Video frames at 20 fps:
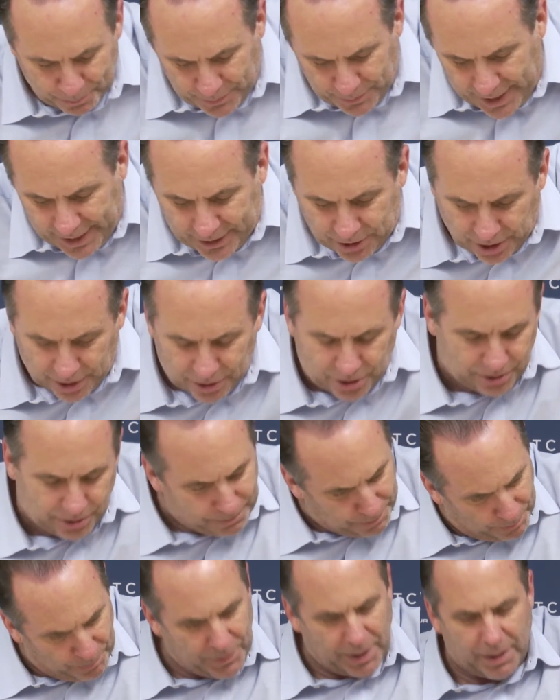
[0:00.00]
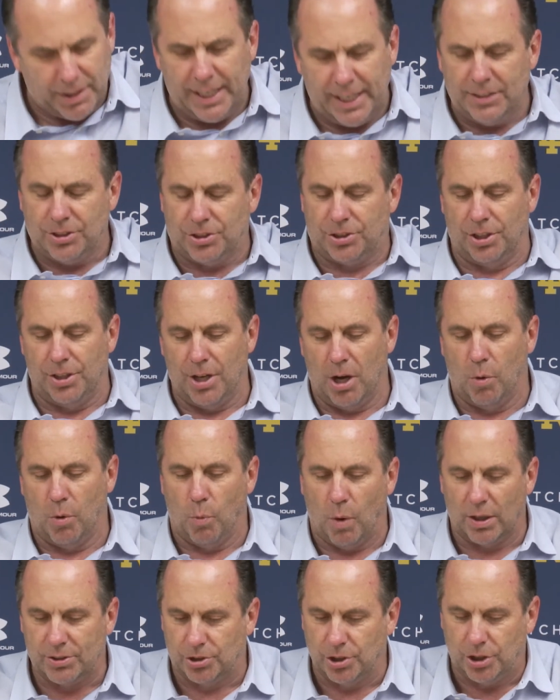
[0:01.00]
He just needs to know
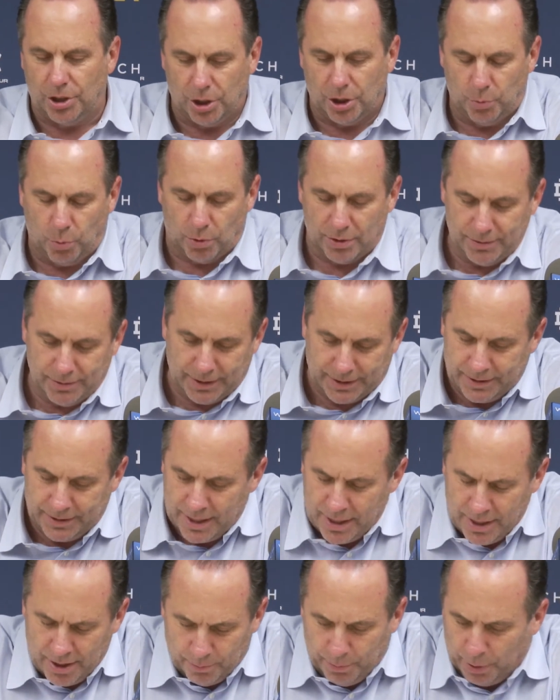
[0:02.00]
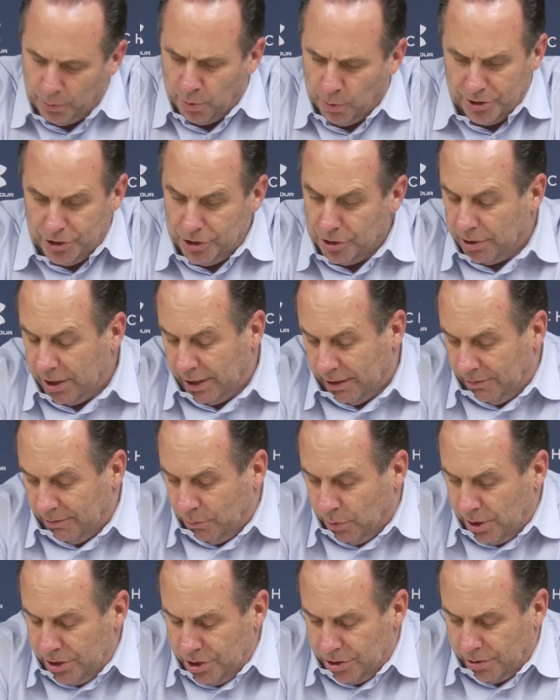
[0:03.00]
what's a good one. What
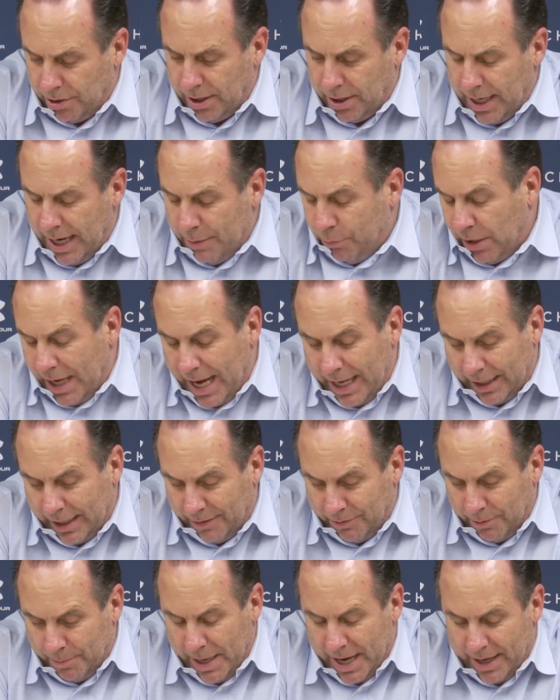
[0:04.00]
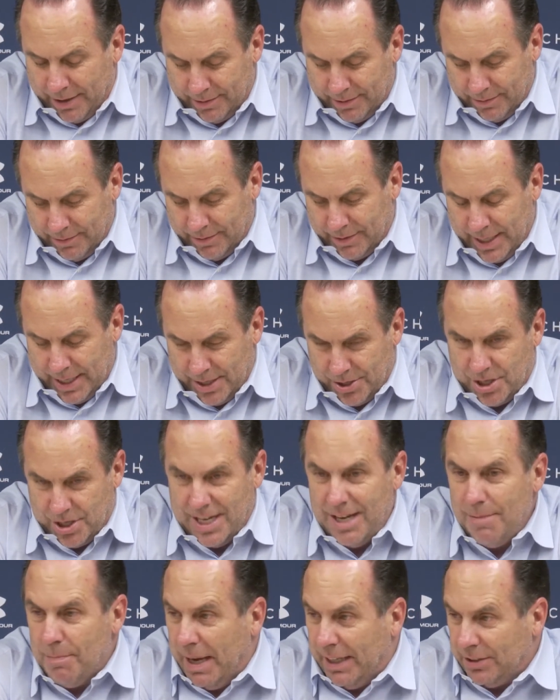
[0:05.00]
I love about it, his
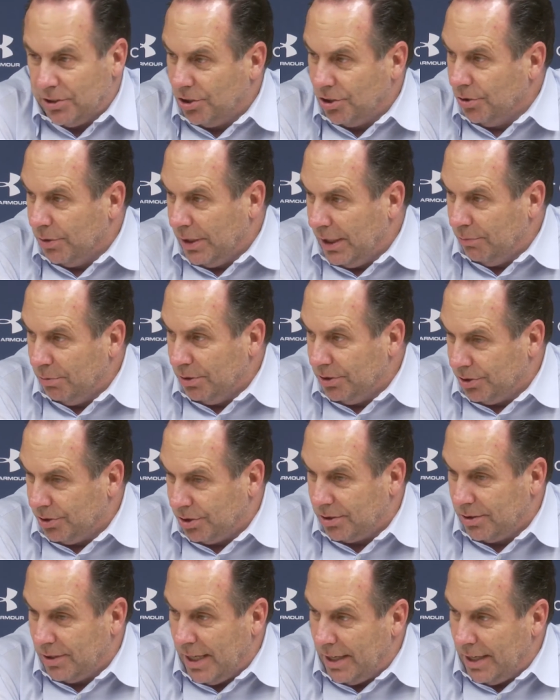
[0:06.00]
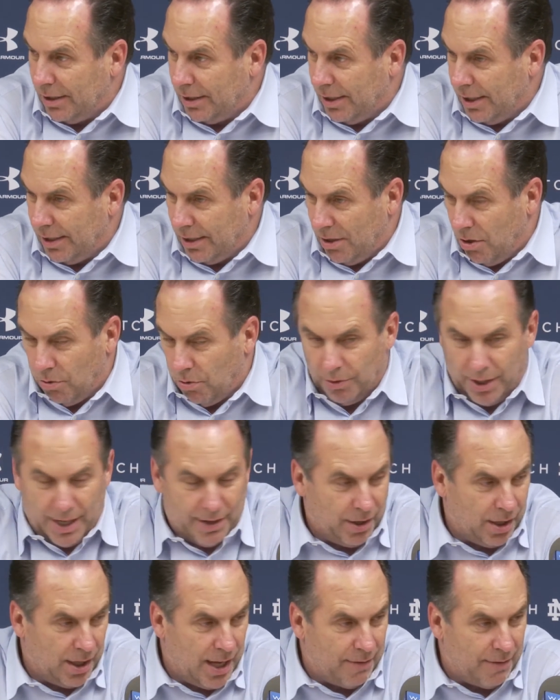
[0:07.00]
teammates knew he was in a whole
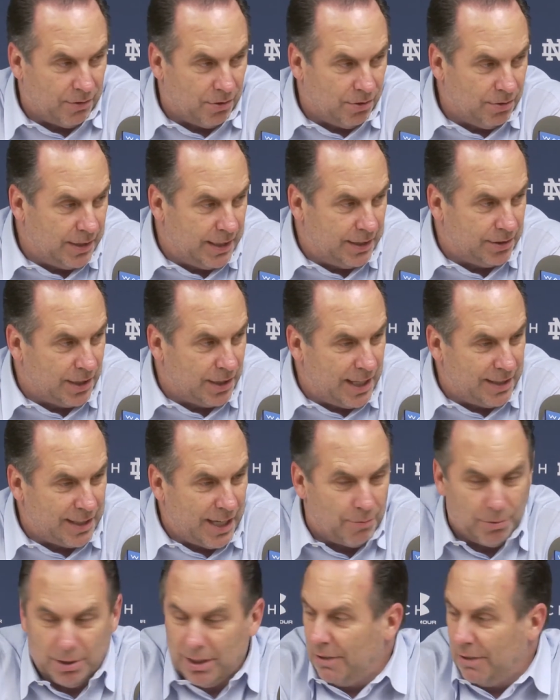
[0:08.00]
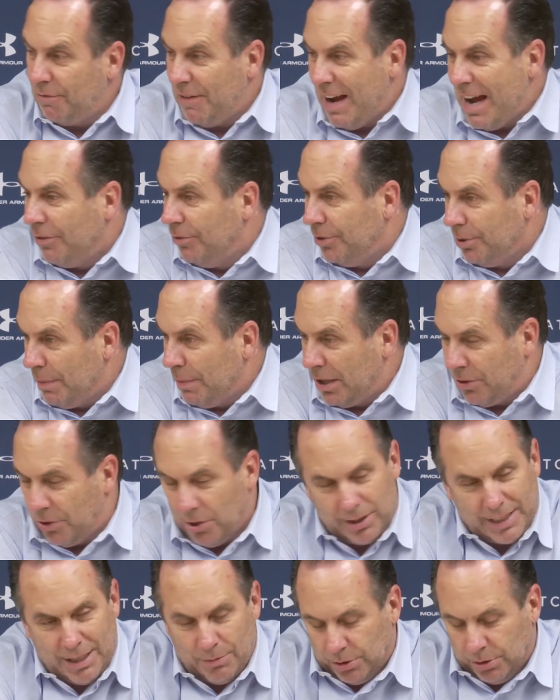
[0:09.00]
nother level, and they really found him. I
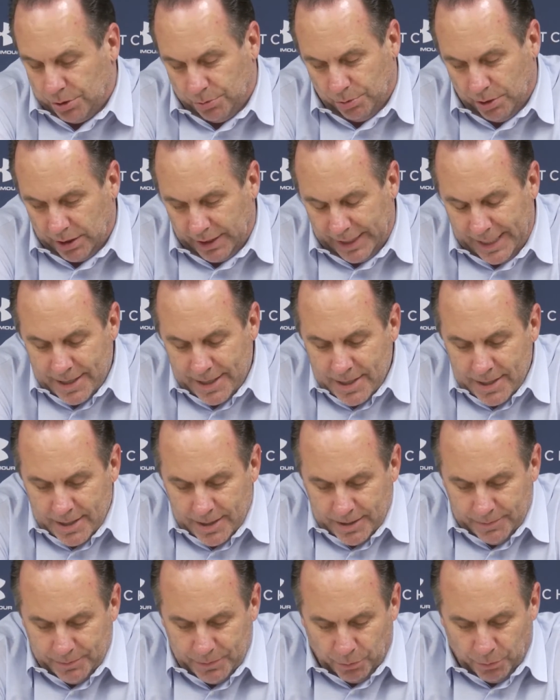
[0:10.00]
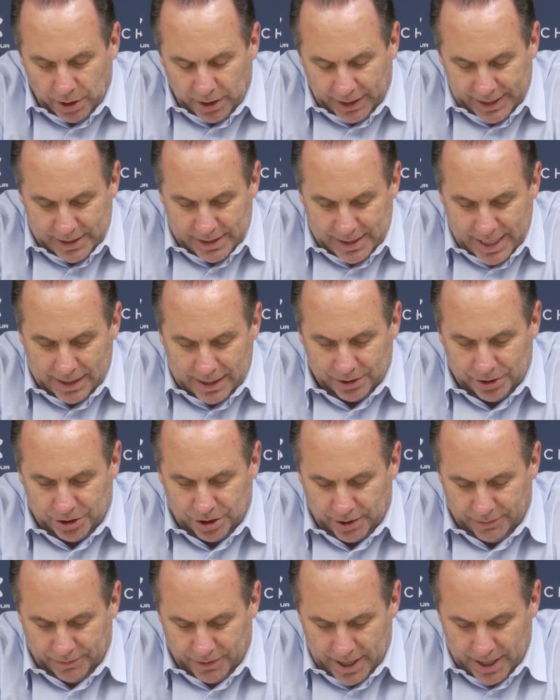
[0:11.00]
thought that was really, really
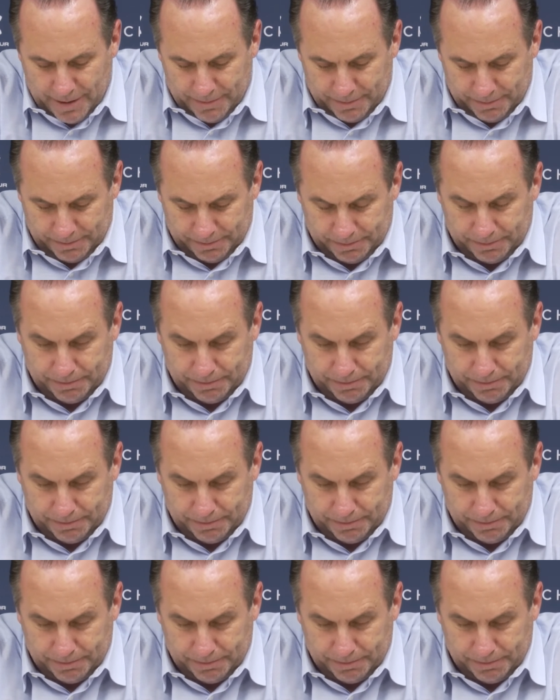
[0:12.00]
intelligent of them.